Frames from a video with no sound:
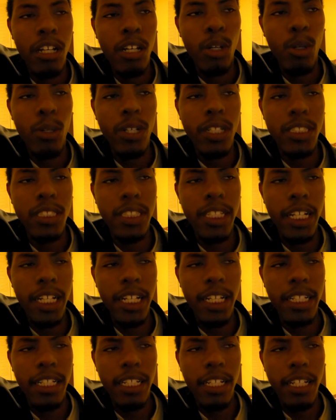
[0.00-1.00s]
who has
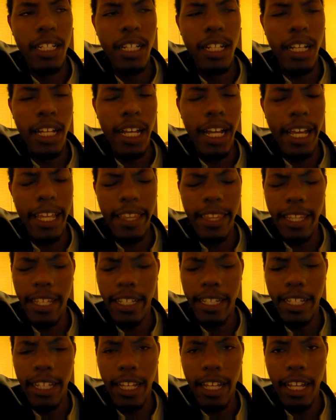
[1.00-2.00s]
done, I
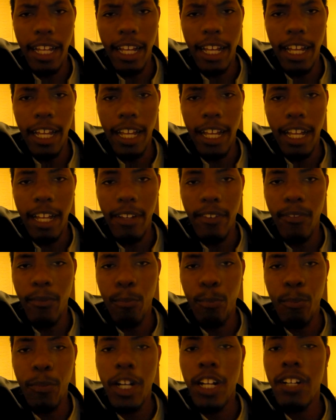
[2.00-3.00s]
think, a
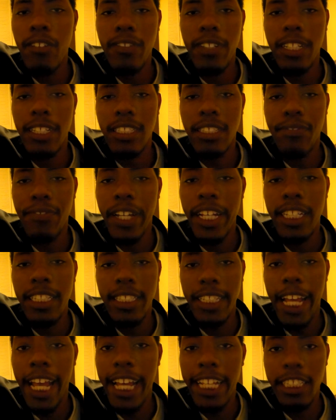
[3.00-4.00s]
marvelous,
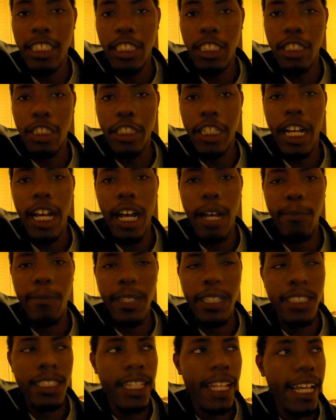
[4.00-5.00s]
fantastic job
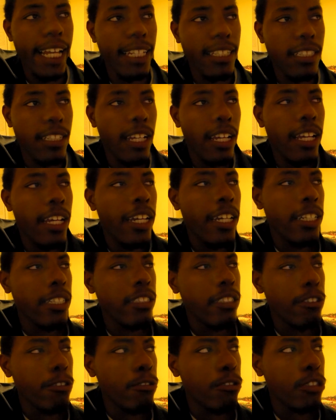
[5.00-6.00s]
these last
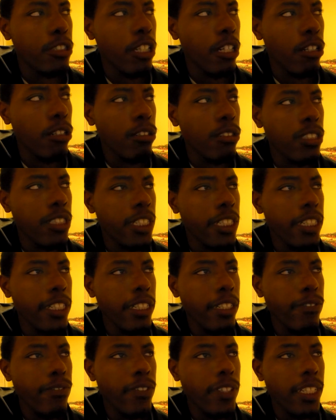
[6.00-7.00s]
2 shows
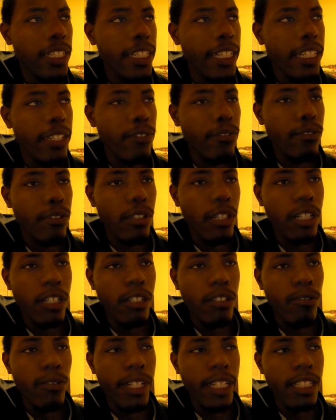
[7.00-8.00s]
here, filling in for
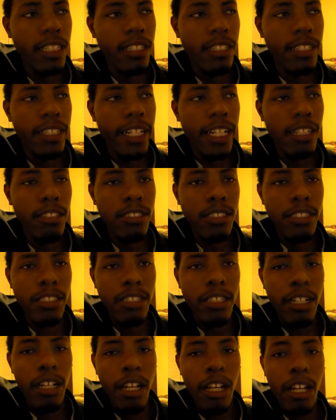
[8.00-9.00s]
our regular
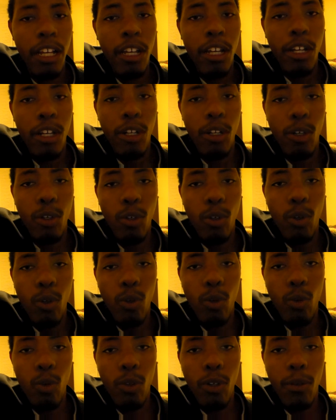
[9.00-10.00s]
announcer,
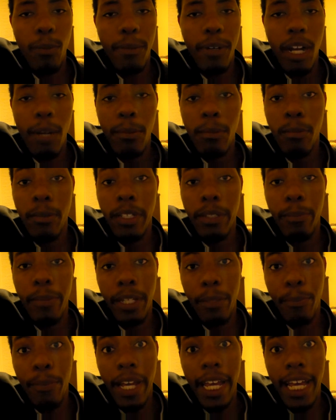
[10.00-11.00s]
who will probably
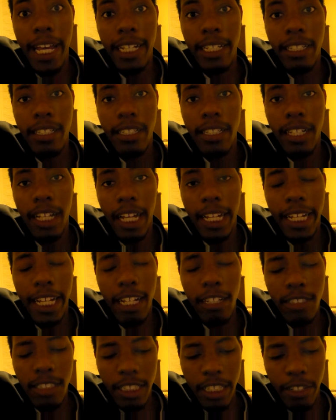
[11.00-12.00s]
be back
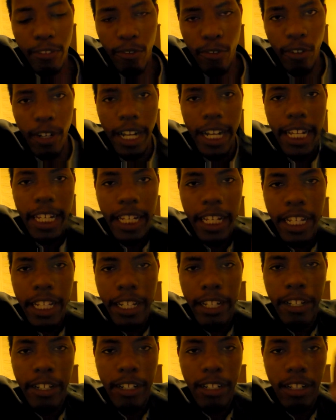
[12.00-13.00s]
announcing right
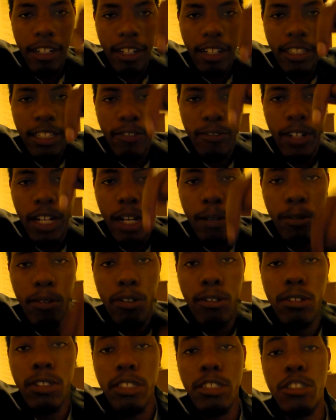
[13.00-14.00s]
here on the Rob
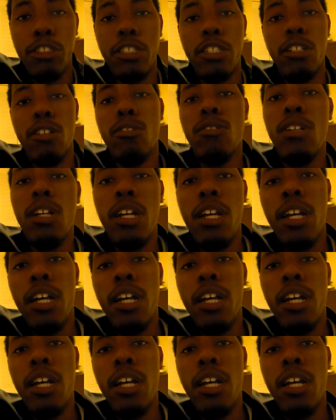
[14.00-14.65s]
Corley Show